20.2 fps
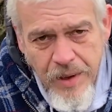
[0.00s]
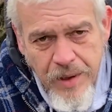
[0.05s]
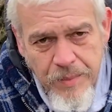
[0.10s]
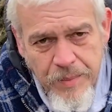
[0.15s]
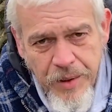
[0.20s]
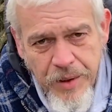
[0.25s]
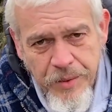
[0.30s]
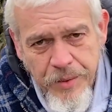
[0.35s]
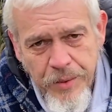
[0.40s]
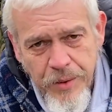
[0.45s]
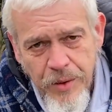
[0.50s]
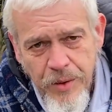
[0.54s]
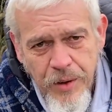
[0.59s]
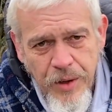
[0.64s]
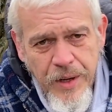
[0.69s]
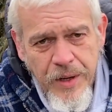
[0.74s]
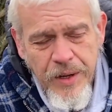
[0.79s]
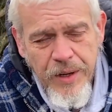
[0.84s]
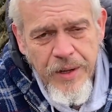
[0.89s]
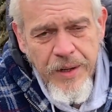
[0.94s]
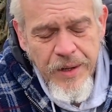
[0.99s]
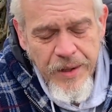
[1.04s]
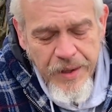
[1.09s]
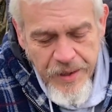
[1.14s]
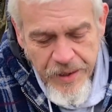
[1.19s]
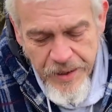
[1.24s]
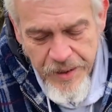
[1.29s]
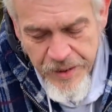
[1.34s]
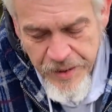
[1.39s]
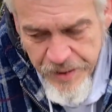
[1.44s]
But I thought
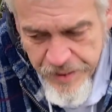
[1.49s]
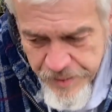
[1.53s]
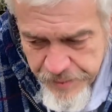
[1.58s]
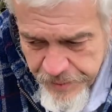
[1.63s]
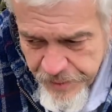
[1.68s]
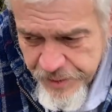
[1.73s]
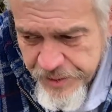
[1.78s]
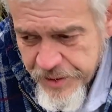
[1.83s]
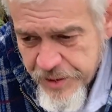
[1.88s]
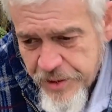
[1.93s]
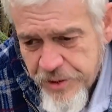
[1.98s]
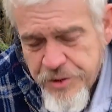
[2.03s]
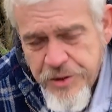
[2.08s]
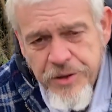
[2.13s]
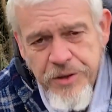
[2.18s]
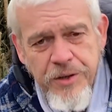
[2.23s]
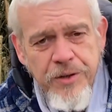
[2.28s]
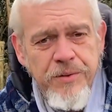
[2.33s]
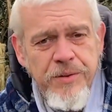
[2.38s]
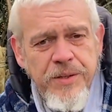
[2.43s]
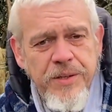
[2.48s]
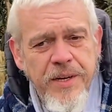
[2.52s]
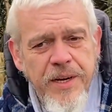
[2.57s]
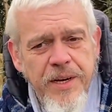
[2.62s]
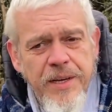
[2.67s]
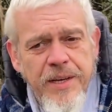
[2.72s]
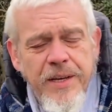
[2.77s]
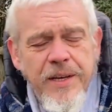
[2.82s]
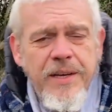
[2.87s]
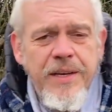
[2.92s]
the first thing I should do
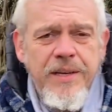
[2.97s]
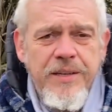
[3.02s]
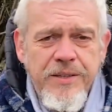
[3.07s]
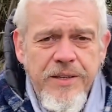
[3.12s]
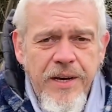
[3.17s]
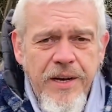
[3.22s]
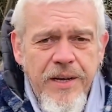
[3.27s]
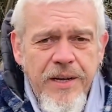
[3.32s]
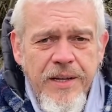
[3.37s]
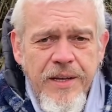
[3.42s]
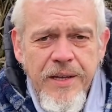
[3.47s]
today is get